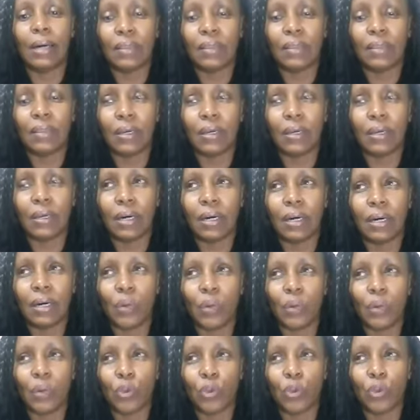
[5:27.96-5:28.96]
think
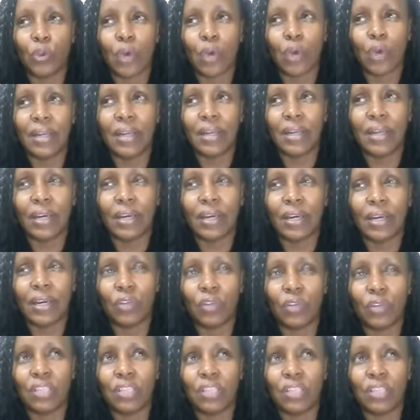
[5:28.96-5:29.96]
we also had on
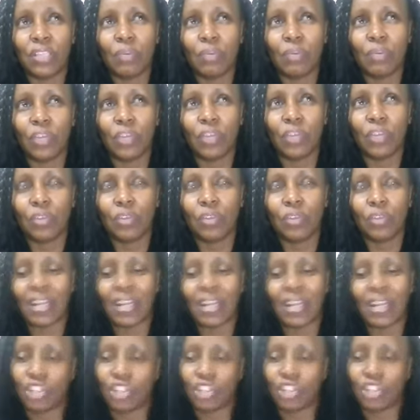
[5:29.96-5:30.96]
the same, the notes that
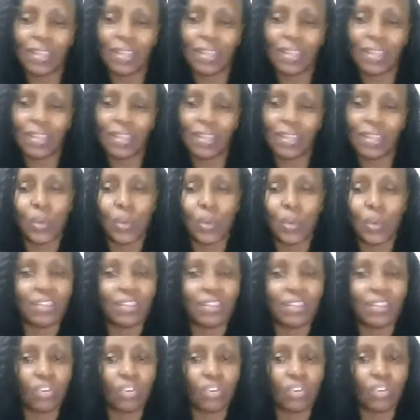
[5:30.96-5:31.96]
I shared this week, we had
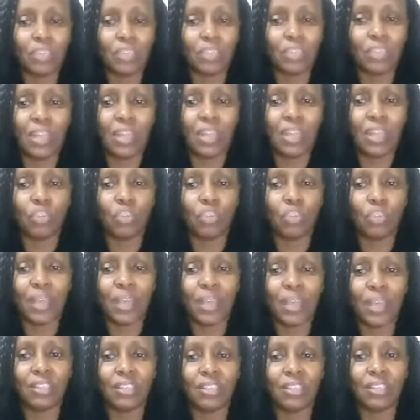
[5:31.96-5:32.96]
stress
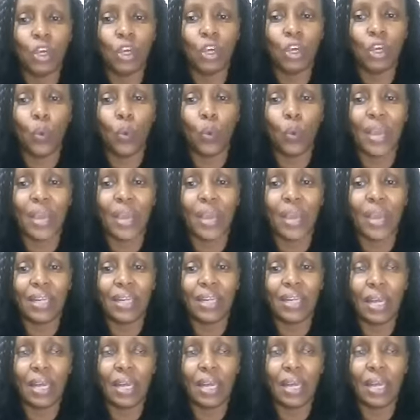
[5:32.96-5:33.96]
management, we had
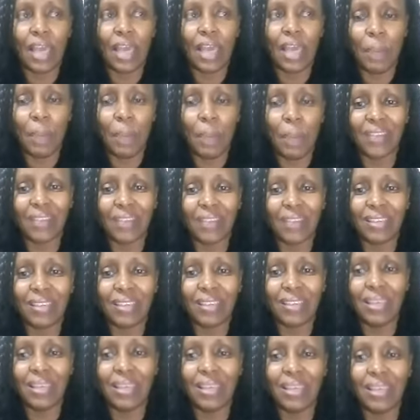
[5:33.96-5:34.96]

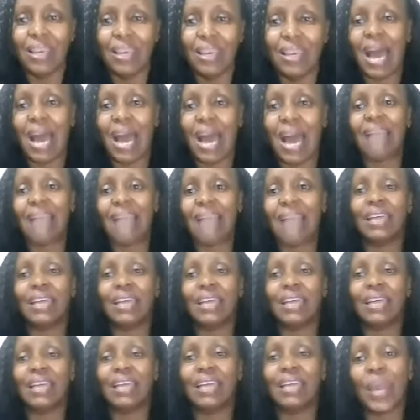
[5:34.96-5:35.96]
empathy, and
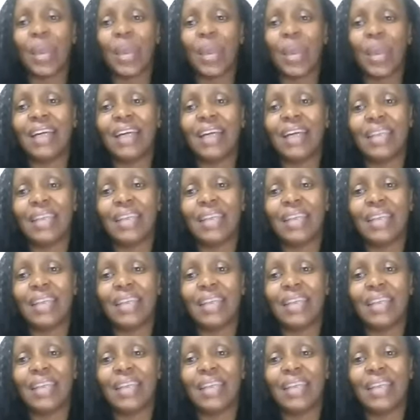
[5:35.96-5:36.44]
we had